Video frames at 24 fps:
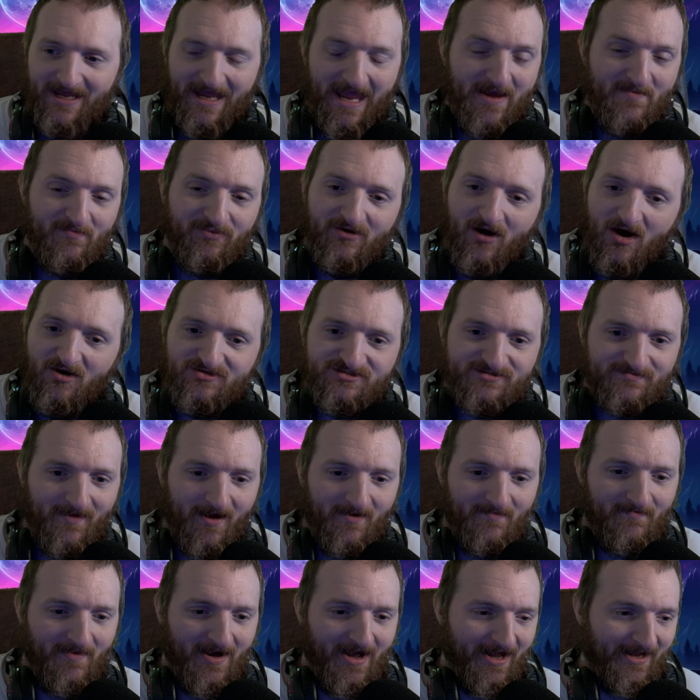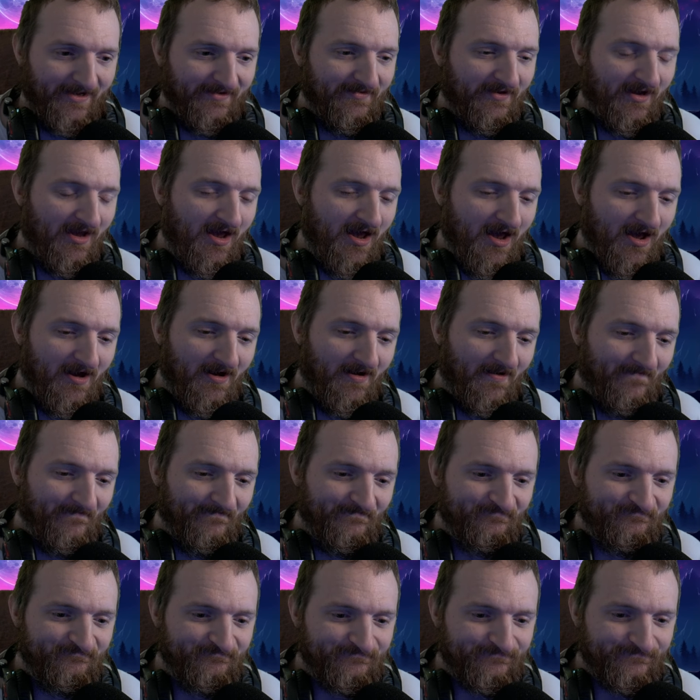it blows my mind um,
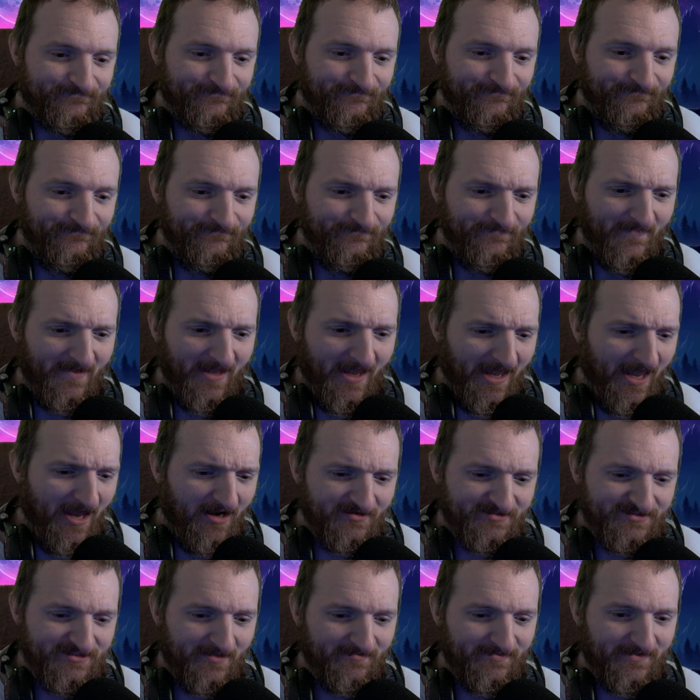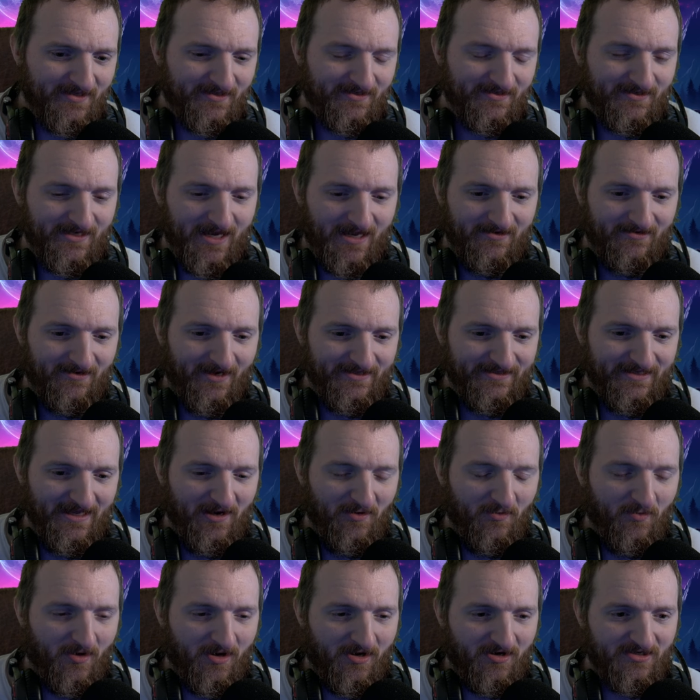how something kind of like
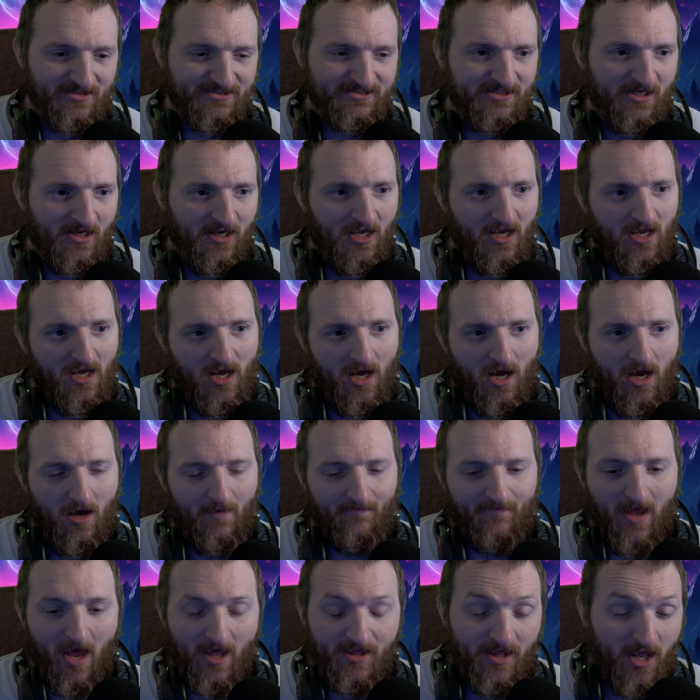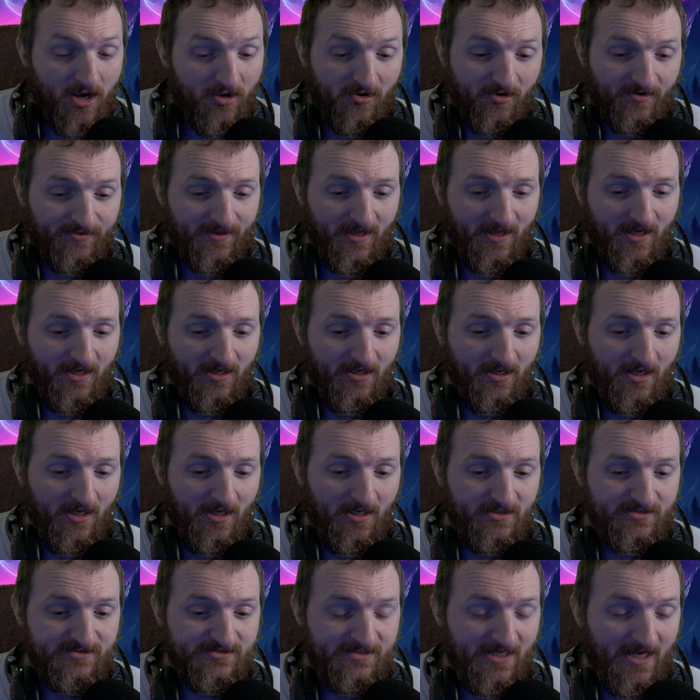that works. Um, another thing
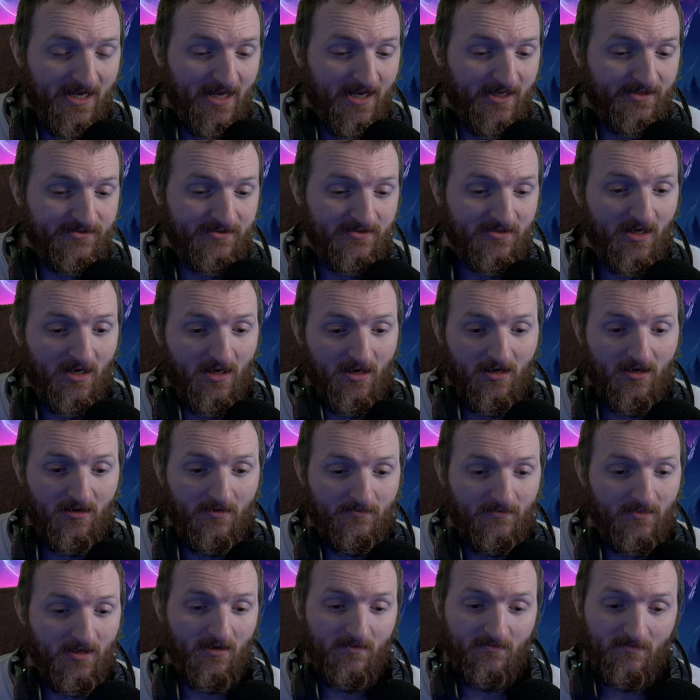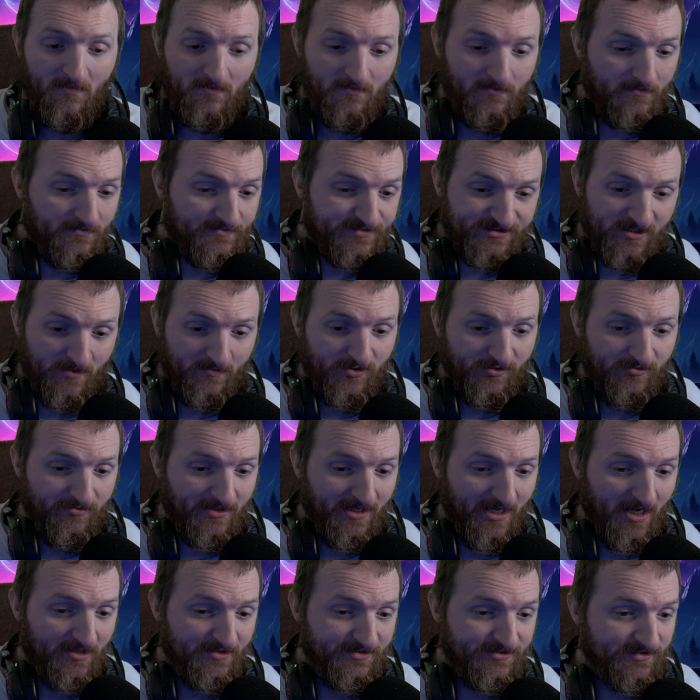is that um, some of you
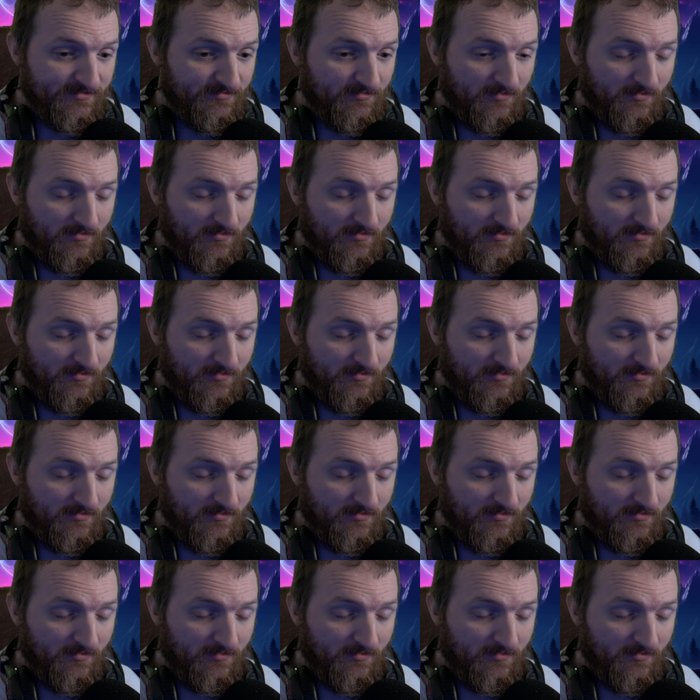guys